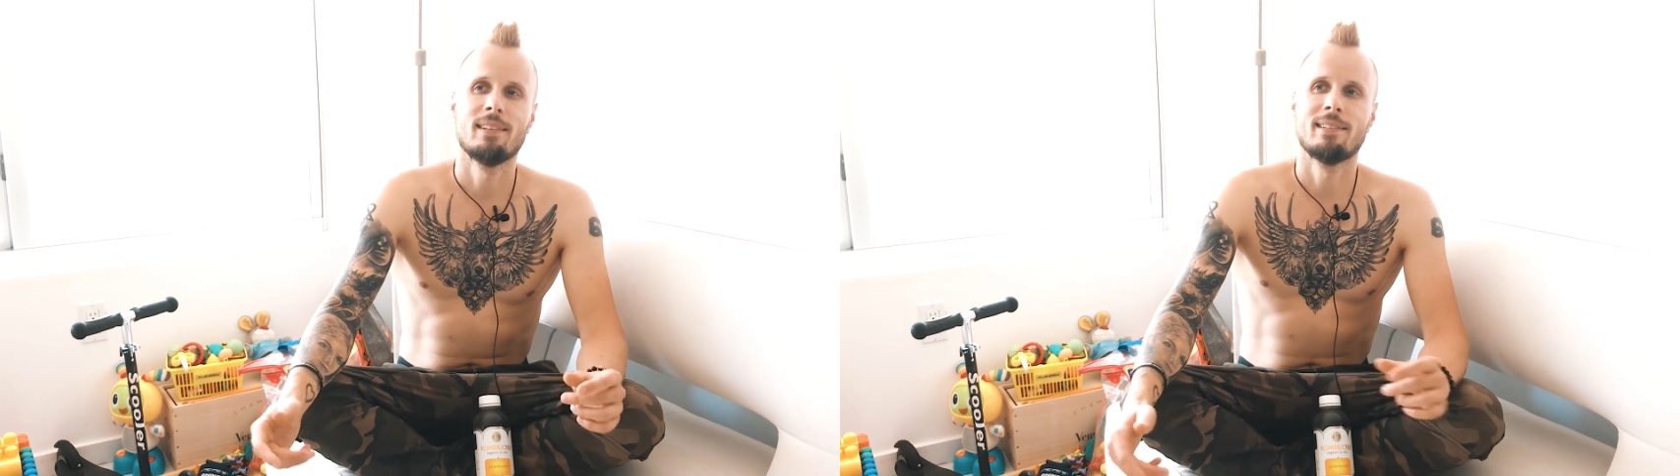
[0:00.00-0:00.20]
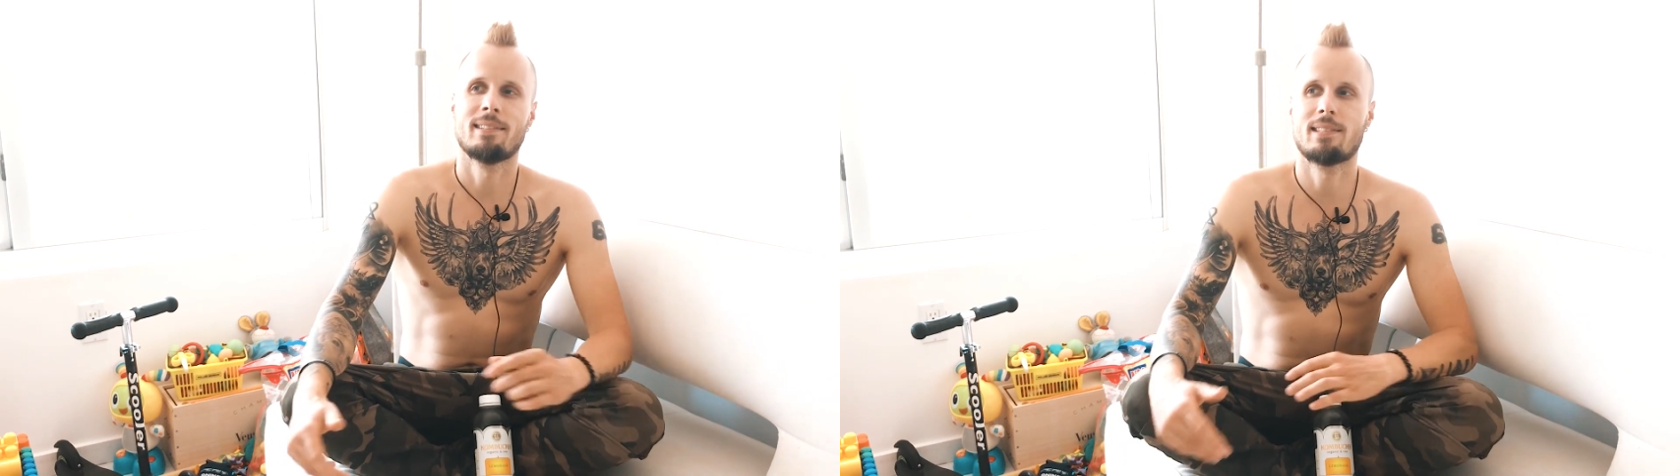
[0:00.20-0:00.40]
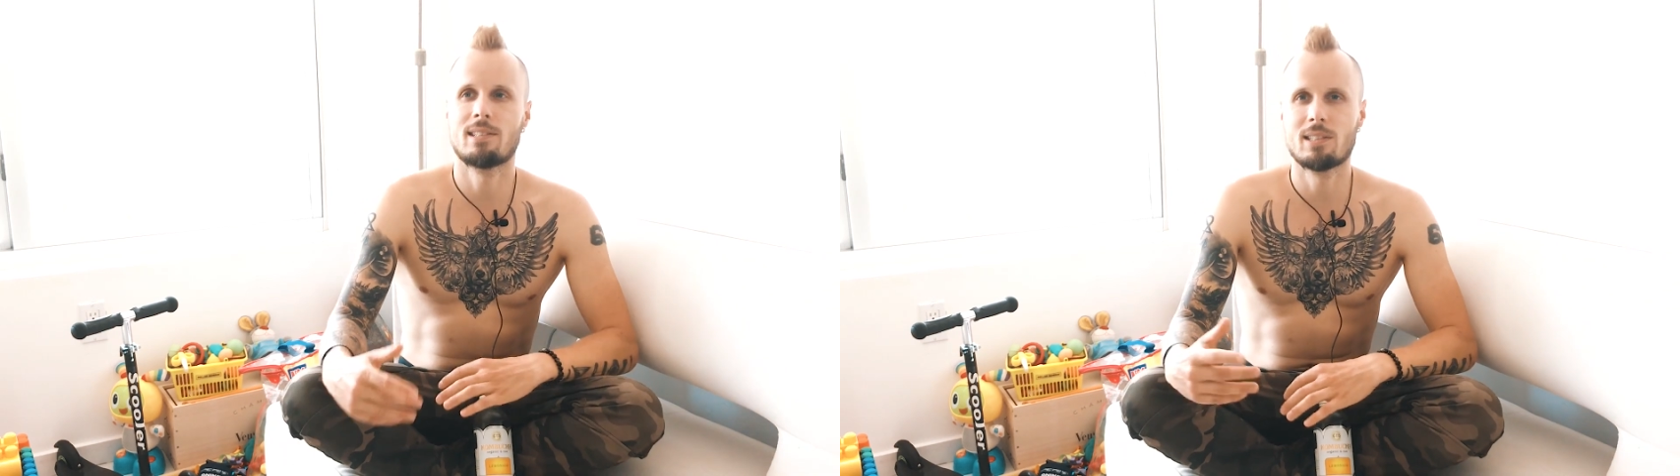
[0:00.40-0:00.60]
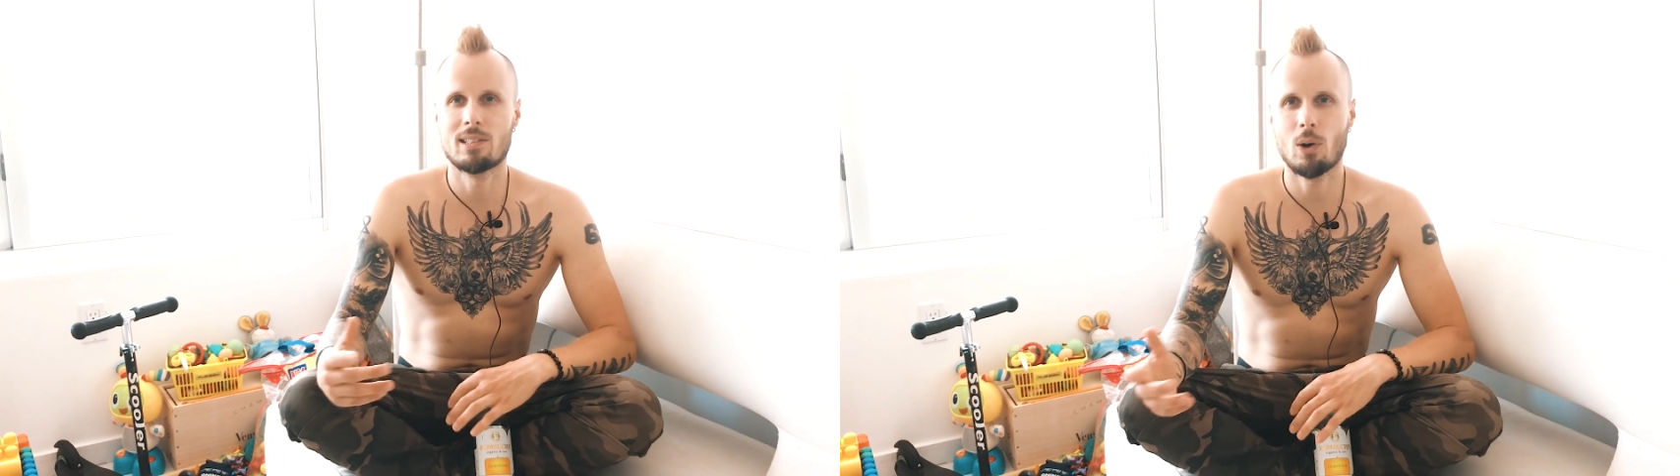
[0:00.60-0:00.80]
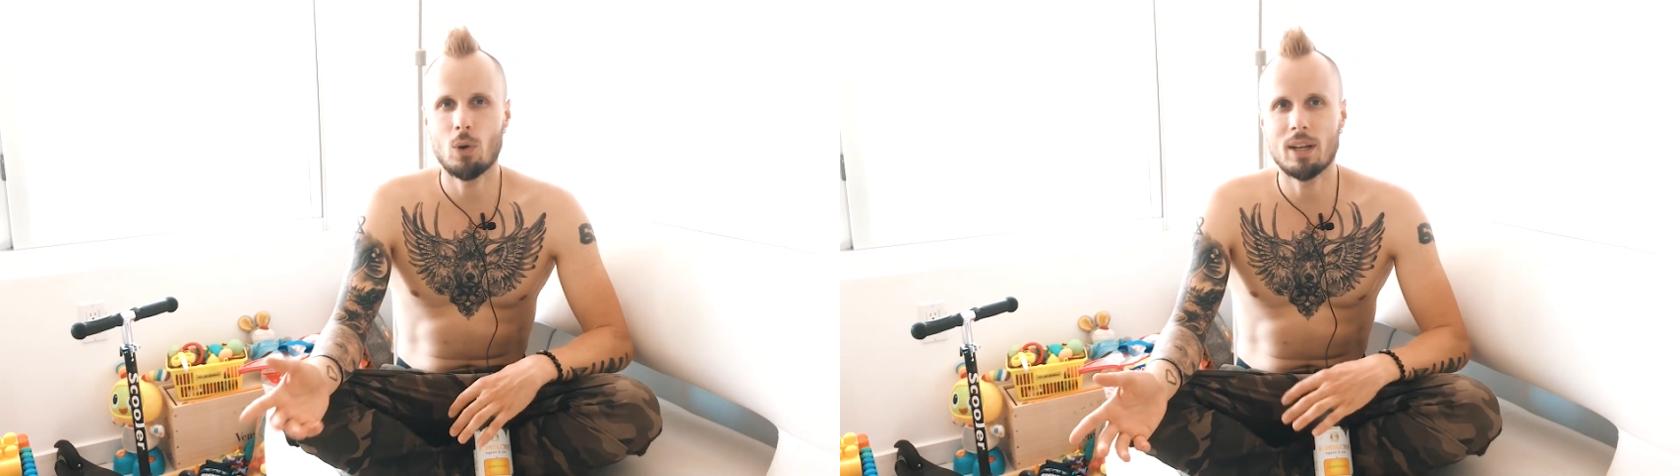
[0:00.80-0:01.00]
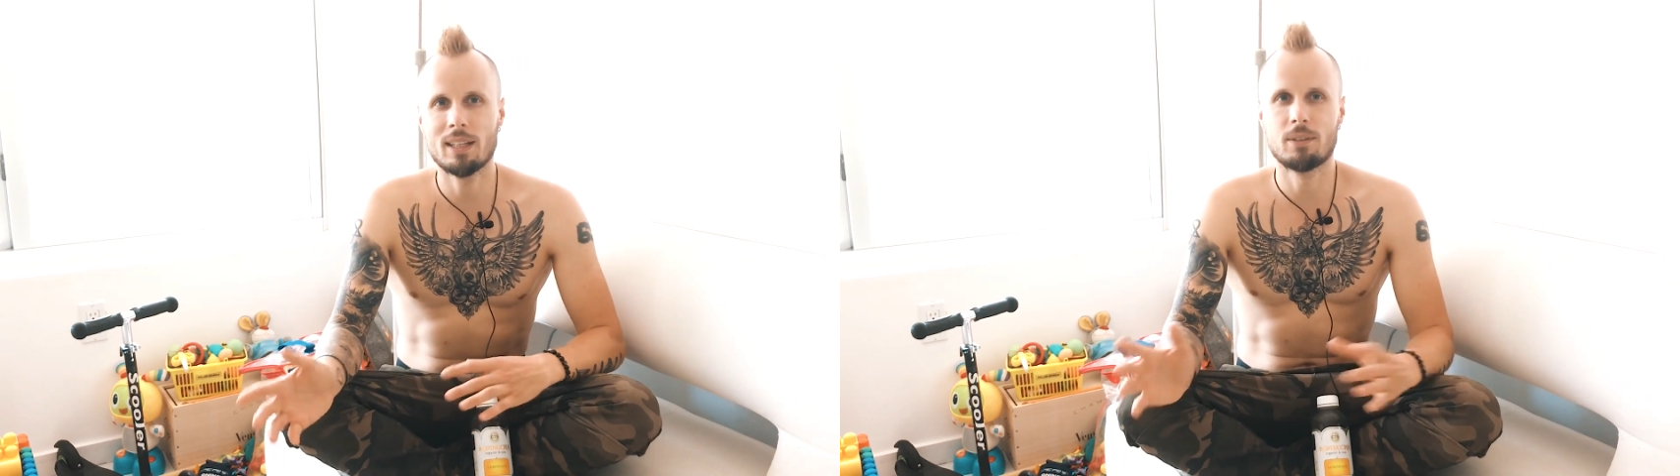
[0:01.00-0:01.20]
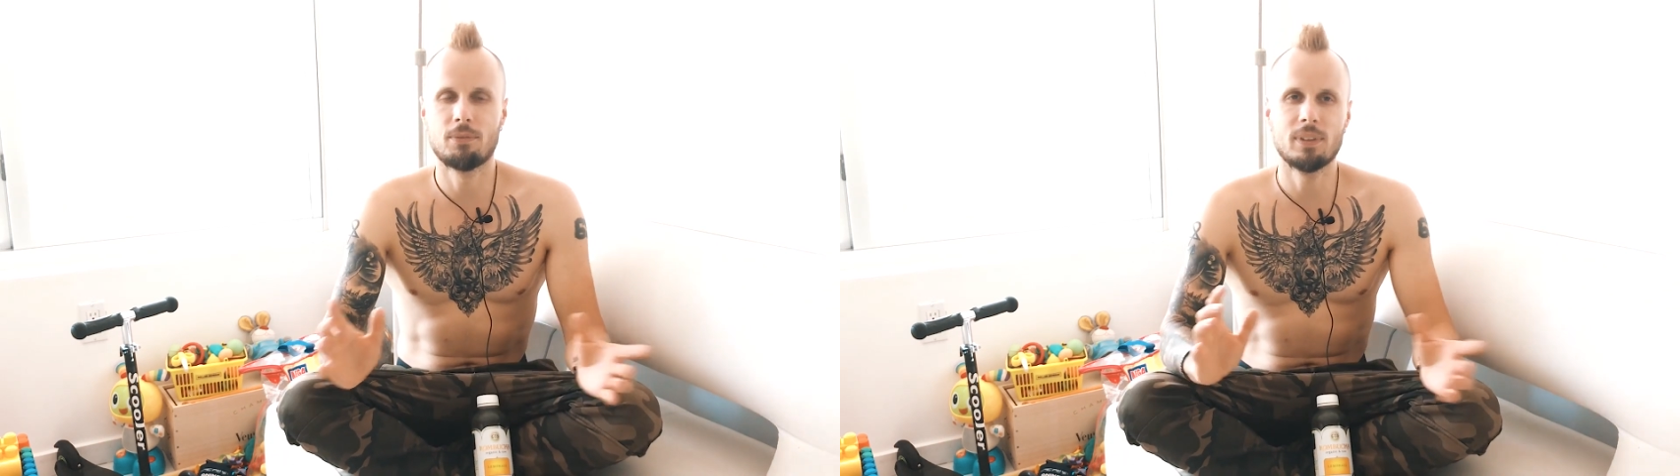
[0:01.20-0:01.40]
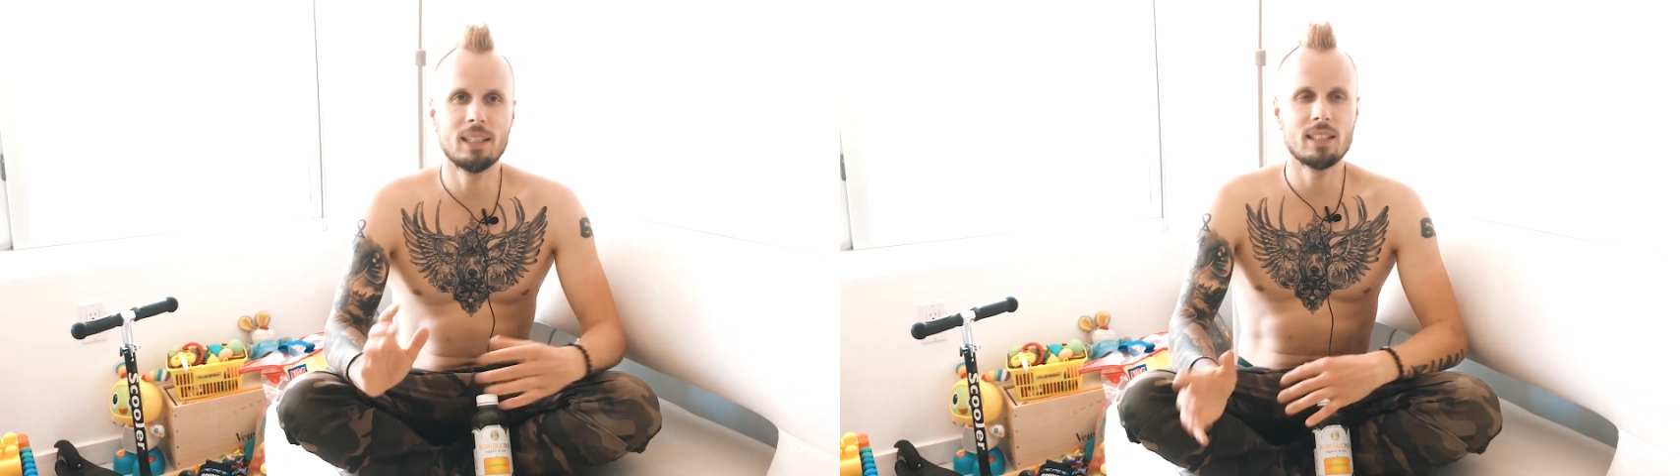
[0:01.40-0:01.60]
so it
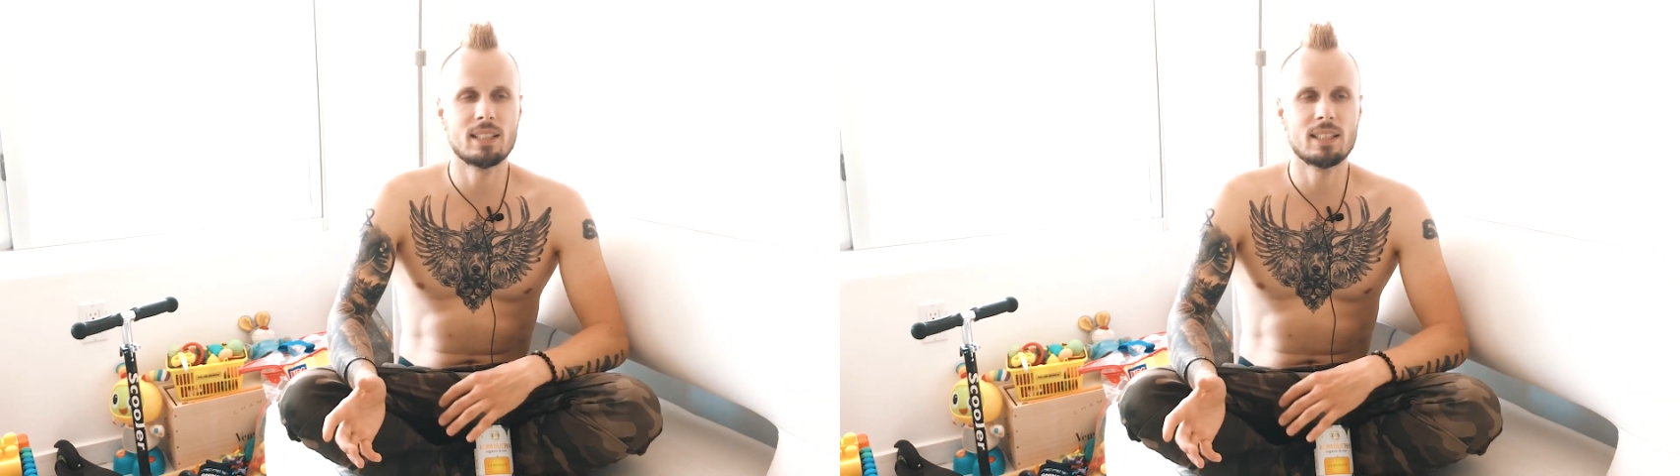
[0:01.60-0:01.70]
feels